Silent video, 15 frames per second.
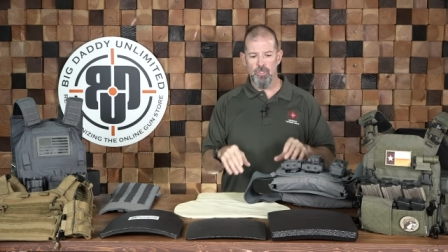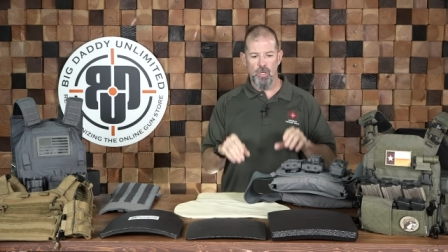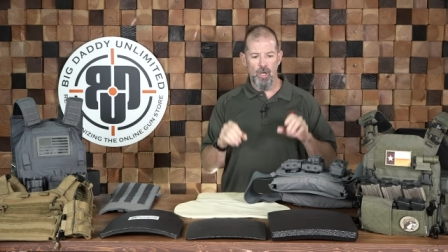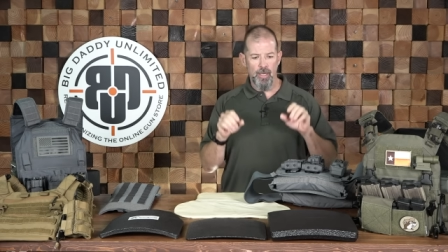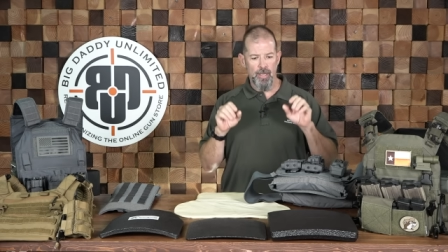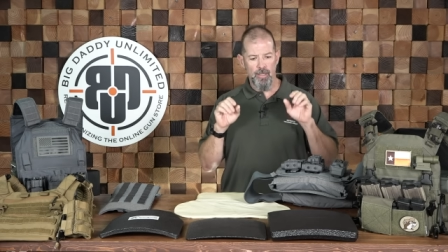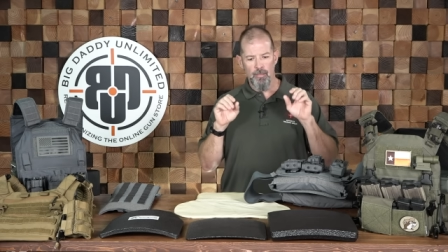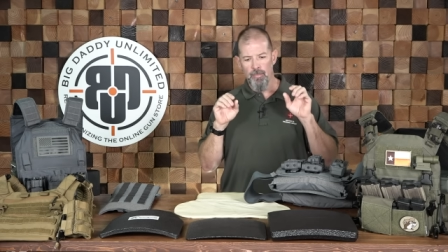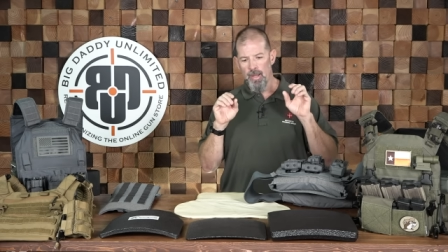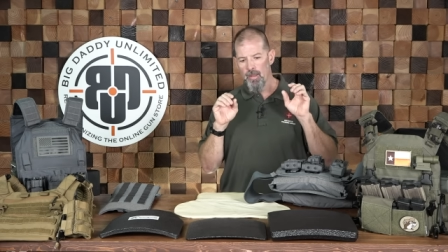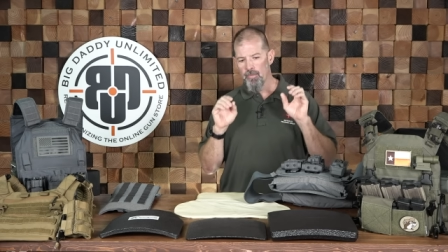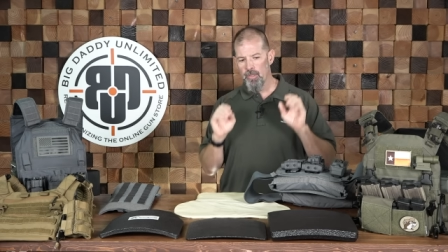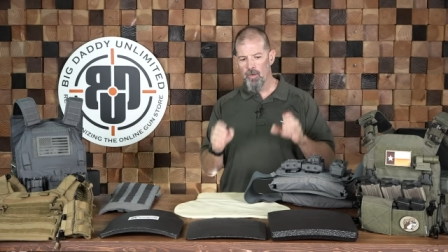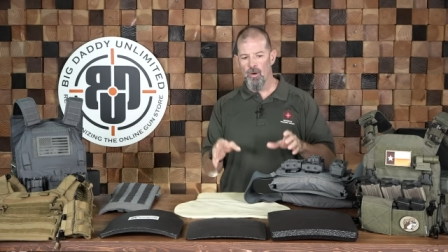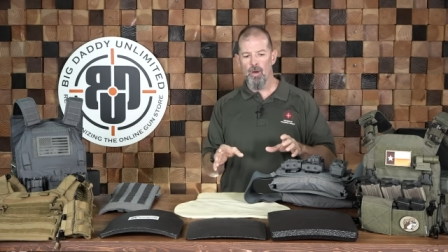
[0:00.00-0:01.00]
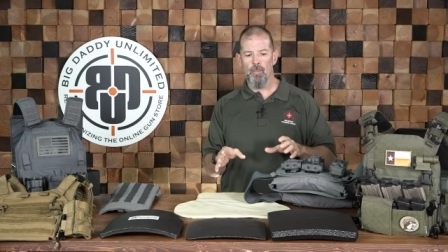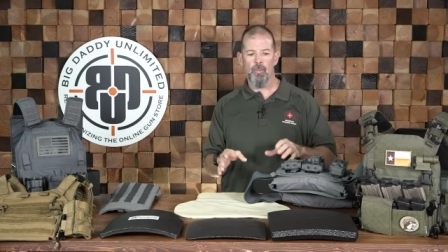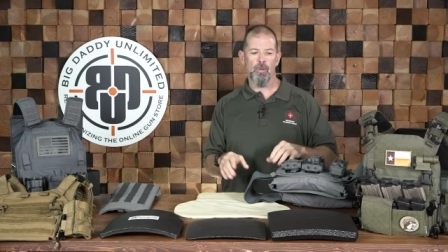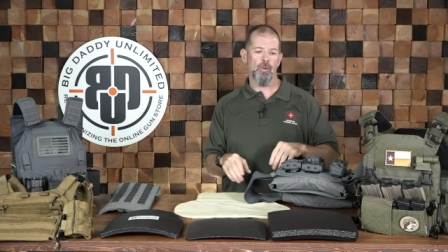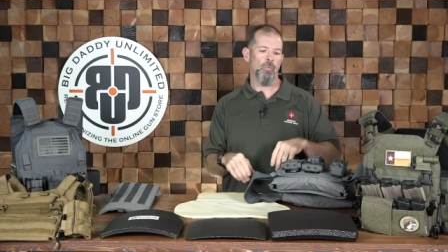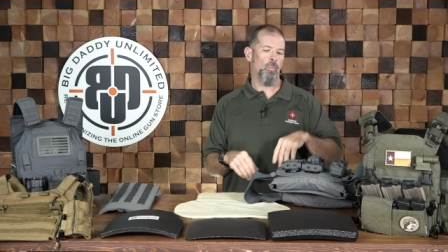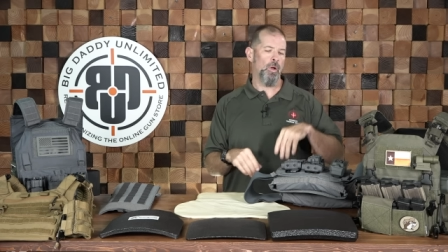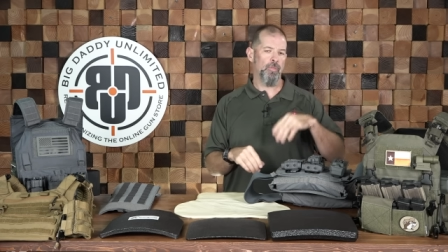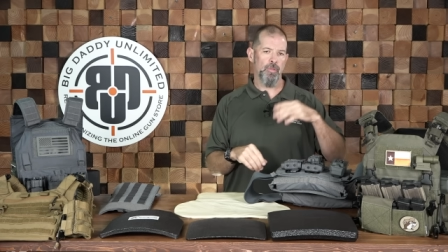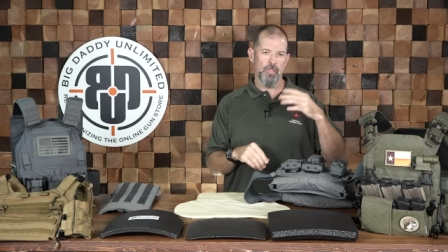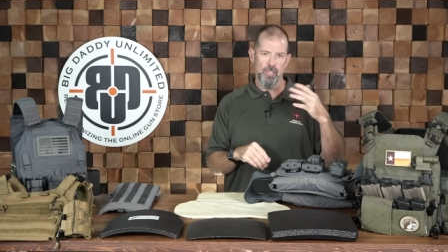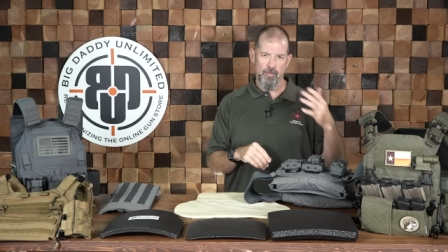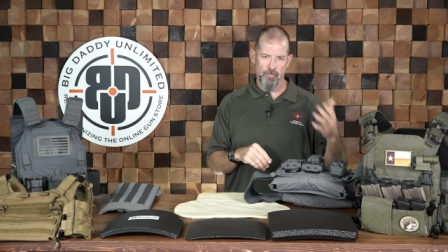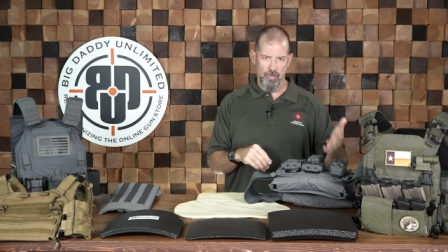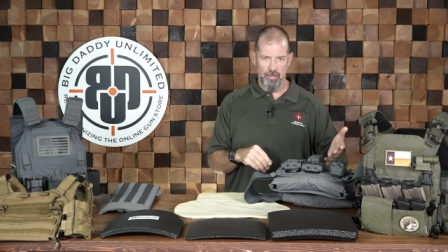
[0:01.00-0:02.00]
talking about the armor, what the
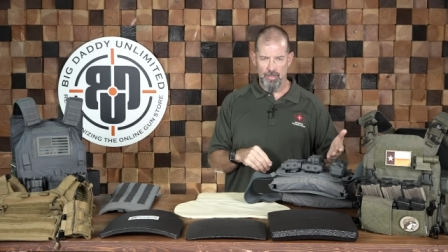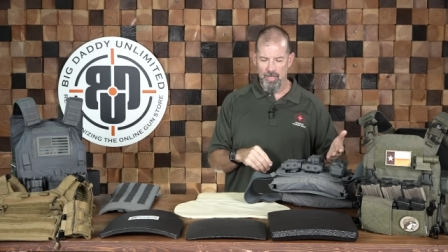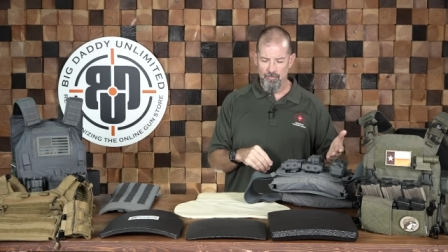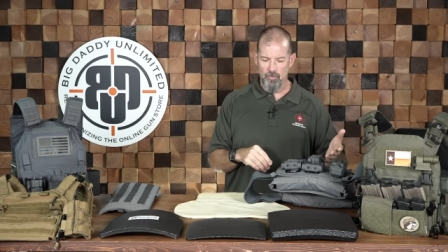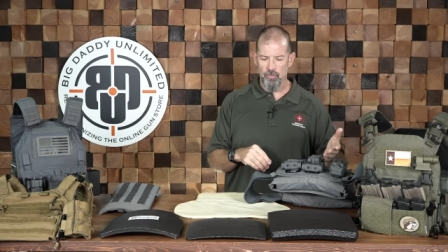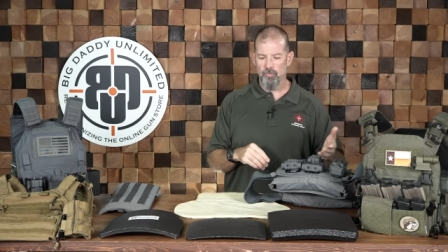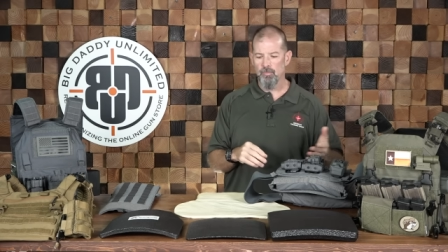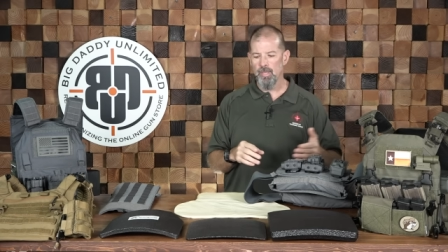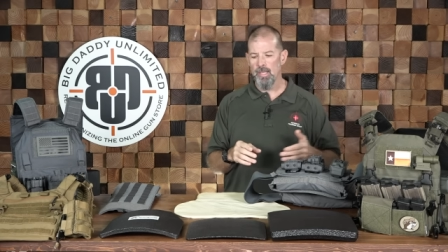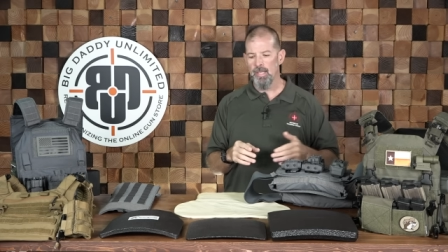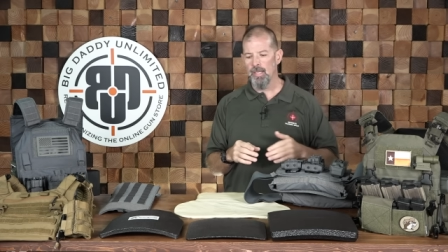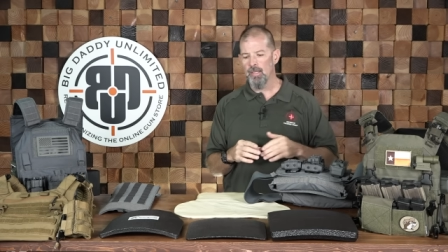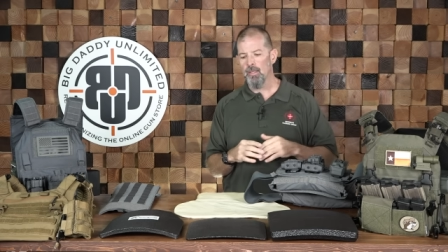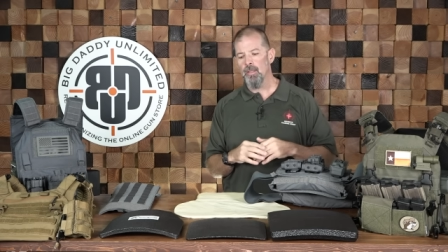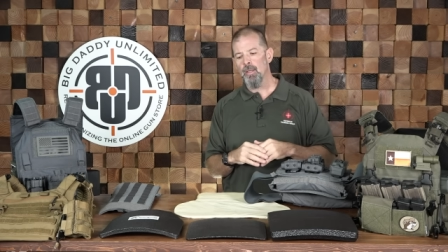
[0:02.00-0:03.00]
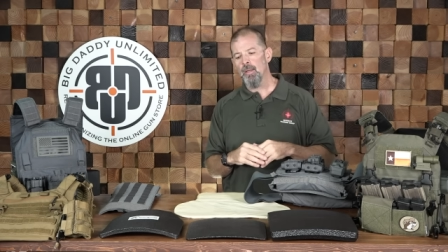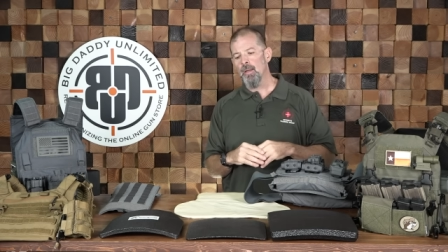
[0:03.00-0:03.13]
different levels mean,